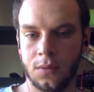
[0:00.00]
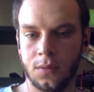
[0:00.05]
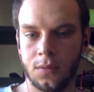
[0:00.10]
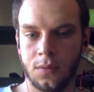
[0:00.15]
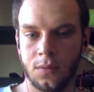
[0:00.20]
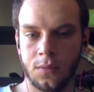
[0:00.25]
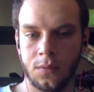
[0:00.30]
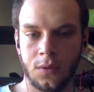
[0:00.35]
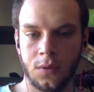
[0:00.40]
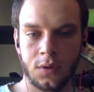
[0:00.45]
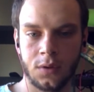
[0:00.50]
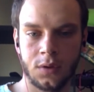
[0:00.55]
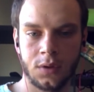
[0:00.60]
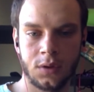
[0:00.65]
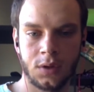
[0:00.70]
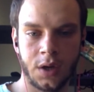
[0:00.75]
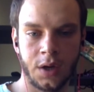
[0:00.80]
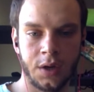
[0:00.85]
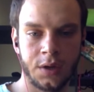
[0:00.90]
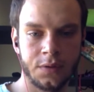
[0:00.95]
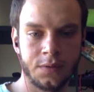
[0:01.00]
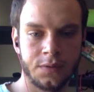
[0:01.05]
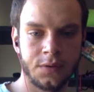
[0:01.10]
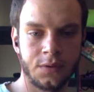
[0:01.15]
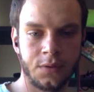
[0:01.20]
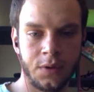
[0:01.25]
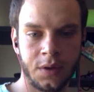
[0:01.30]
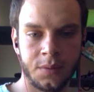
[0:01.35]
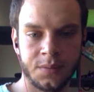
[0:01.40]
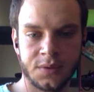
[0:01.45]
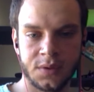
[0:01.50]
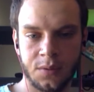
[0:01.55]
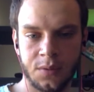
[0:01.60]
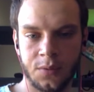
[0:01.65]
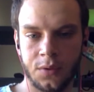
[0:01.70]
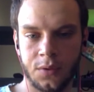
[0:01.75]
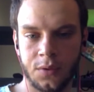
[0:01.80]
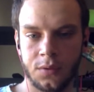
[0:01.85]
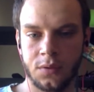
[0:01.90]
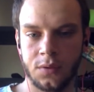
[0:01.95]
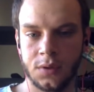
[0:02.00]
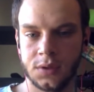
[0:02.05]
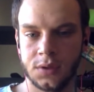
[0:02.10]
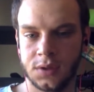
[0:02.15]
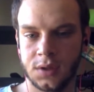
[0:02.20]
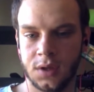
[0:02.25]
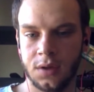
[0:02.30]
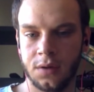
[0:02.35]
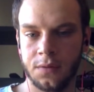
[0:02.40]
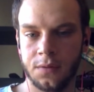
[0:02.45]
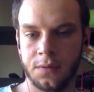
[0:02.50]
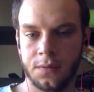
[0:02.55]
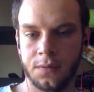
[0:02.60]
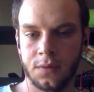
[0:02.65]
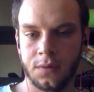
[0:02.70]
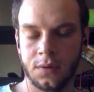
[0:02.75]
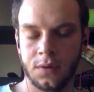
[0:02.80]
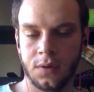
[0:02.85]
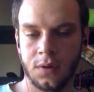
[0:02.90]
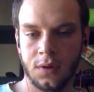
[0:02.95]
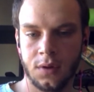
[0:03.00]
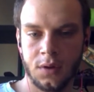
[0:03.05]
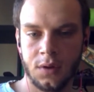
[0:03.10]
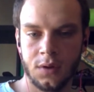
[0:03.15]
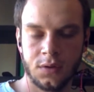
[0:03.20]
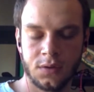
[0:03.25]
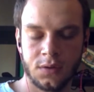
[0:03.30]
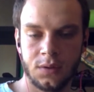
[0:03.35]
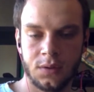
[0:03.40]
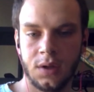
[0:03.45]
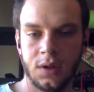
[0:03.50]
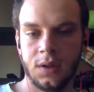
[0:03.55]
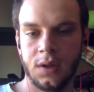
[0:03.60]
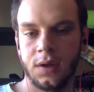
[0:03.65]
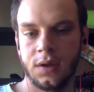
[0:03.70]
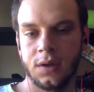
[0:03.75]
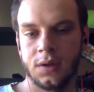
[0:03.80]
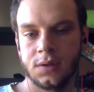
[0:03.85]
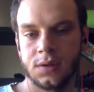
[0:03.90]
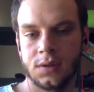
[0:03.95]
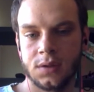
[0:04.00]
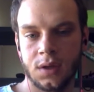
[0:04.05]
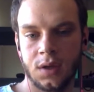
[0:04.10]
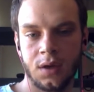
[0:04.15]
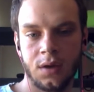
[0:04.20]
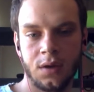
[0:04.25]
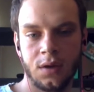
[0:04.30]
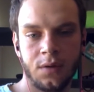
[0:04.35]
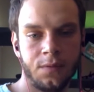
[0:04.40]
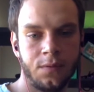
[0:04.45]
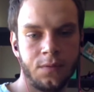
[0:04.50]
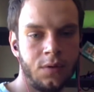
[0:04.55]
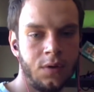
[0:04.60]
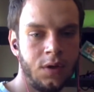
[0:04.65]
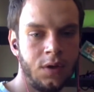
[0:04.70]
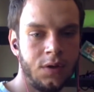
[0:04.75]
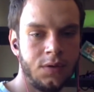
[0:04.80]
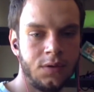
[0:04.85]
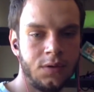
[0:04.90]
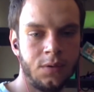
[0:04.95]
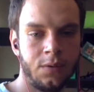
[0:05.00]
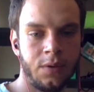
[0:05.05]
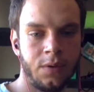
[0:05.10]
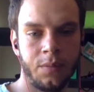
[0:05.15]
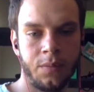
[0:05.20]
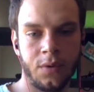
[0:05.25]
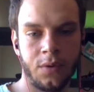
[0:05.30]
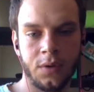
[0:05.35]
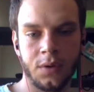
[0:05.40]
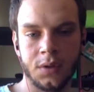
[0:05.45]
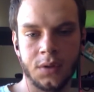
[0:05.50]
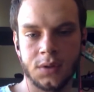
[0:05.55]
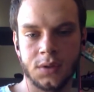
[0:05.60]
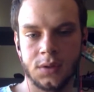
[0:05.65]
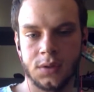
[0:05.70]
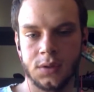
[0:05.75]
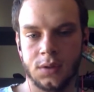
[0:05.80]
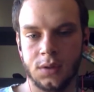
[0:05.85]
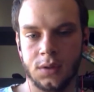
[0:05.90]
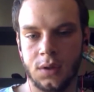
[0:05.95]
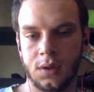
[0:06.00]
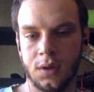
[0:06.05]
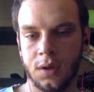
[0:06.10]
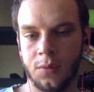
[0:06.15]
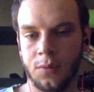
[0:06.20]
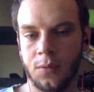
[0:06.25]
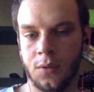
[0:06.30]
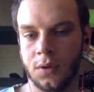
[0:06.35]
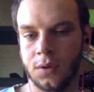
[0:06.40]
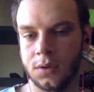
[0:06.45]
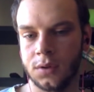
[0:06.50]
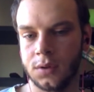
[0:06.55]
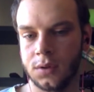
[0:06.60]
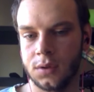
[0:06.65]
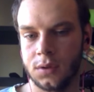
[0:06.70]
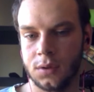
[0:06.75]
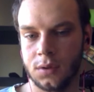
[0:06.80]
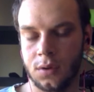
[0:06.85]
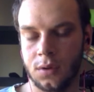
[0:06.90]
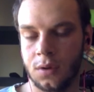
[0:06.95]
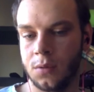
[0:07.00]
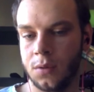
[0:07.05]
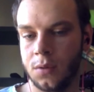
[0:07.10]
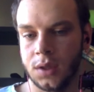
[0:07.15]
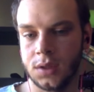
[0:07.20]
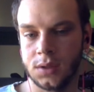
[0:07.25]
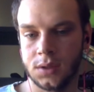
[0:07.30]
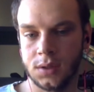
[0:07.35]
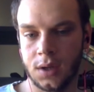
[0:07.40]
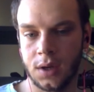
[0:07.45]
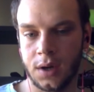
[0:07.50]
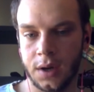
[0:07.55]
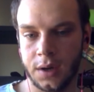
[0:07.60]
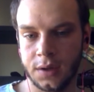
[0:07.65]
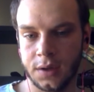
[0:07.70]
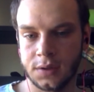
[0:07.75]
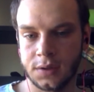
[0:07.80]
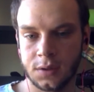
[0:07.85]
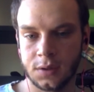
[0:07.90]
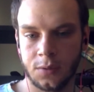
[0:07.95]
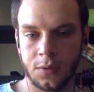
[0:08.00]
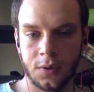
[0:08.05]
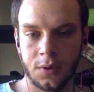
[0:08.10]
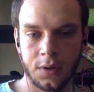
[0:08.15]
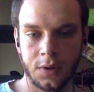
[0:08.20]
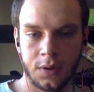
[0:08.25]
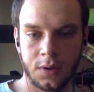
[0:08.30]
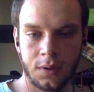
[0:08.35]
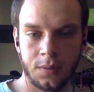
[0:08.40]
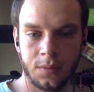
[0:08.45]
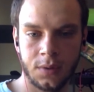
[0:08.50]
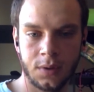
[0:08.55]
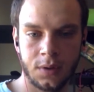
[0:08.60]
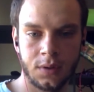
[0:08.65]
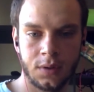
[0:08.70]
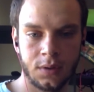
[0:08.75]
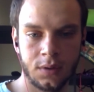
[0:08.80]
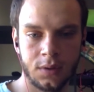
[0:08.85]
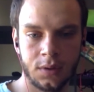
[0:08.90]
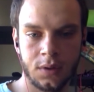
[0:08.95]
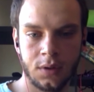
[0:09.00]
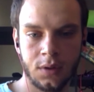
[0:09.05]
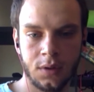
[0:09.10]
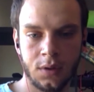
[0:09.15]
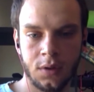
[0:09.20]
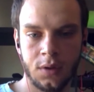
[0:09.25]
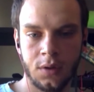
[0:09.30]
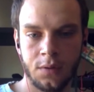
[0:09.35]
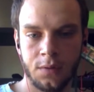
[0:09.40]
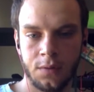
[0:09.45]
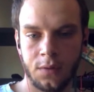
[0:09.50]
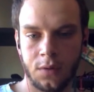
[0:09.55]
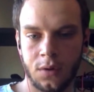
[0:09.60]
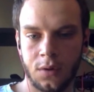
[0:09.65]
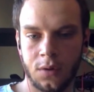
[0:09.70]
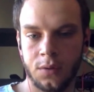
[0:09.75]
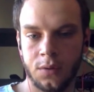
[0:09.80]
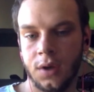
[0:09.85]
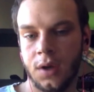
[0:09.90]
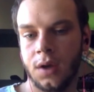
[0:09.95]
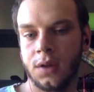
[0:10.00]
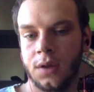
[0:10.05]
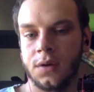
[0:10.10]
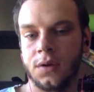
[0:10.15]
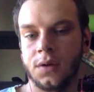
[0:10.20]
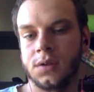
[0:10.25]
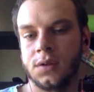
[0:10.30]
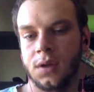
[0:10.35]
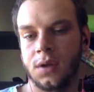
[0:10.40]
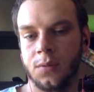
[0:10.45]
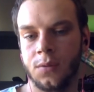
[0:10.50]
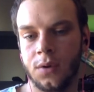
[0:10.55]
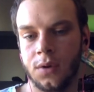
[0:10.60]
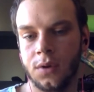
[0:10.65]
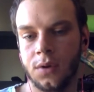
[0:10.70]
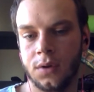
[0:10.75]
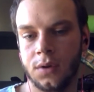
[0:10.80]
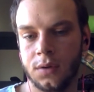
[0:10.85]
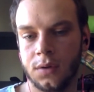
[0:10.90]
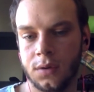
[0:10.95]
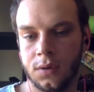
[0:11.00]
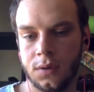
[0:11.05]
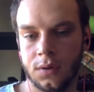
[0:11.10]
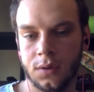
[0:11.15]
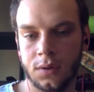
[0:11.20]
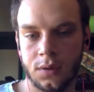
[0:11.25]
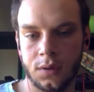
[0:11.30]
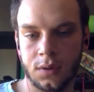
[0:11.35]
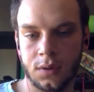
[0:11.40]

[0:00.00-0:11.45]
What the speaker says: we have discussed a few times the possibility of allowing clients to specify in detail what kind of streams they want to receive,